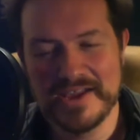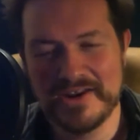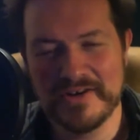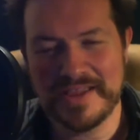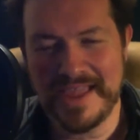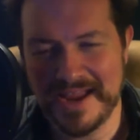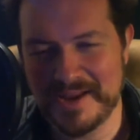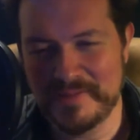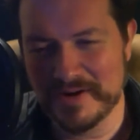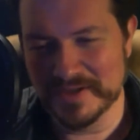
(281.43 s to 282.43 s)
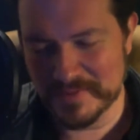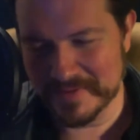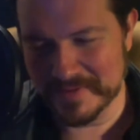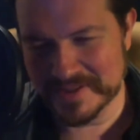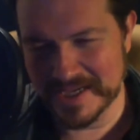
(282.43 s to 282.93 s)
You know, a candy bar is
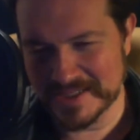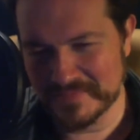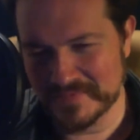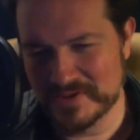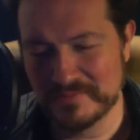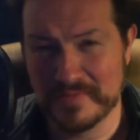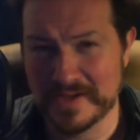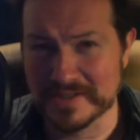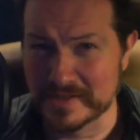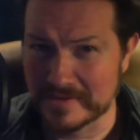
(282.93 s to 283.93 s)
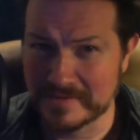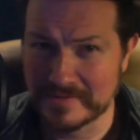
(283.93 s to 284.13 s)
about the size of a tube of icing.